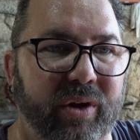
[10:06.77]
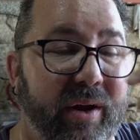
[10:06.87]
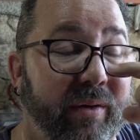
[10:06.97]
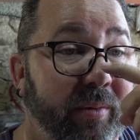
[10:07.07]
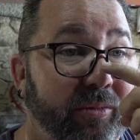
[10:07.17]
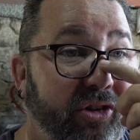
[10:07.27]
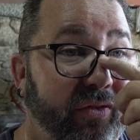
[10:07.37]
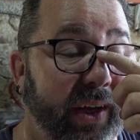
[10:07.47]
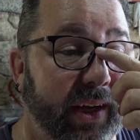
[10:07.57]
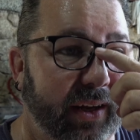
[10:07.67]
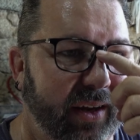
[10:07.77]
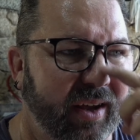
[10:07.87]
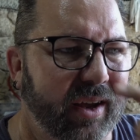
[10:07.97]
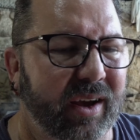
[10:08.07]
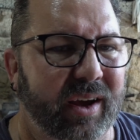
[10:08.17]
Now I'm just thinking,
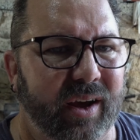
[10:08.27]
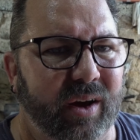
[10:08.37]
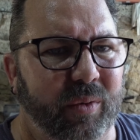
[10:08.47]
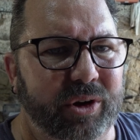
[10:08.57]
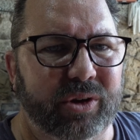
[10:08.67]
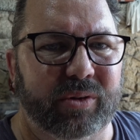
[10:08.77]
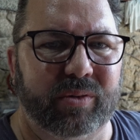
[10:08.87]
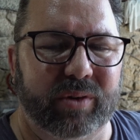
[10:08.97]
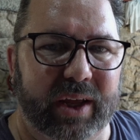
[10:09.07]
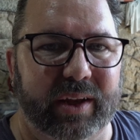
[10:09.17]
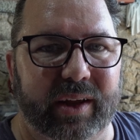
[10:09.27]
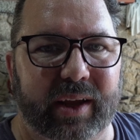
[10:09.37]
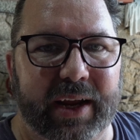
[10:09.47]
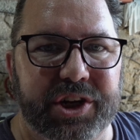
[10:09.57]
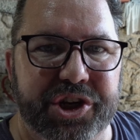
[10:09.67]
when you get
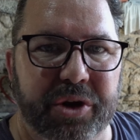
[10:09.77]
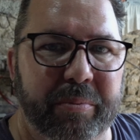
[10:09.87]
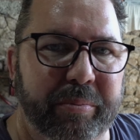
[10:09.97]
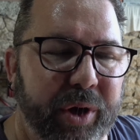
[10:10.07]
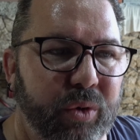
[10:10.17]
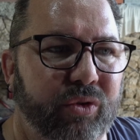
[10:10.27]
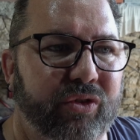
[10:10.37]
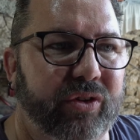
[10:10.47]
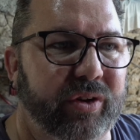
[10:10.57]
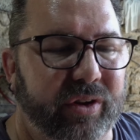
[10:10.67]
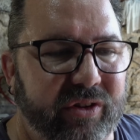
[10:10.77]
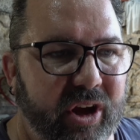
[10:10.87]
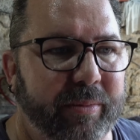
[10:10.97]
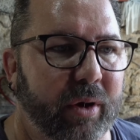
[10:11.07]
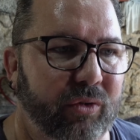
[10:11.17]
the engine on boost and the
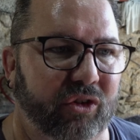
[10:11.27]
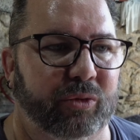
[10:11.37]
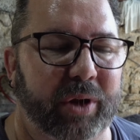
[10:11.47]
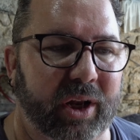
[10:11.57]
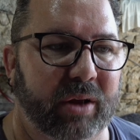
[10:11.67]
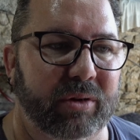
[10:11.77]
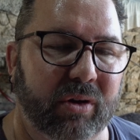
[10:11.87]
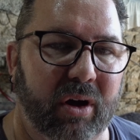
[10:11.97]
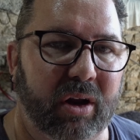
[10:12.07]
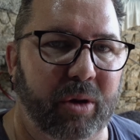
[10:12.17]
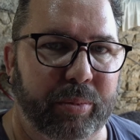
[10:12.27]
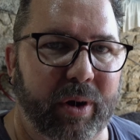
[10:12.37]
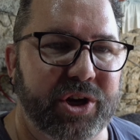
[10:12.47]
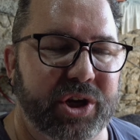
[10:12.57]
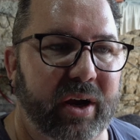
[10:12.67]
turbos are spinning up, you've got a lot of
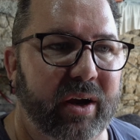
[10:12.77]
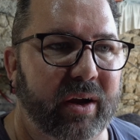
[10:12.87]
pressure.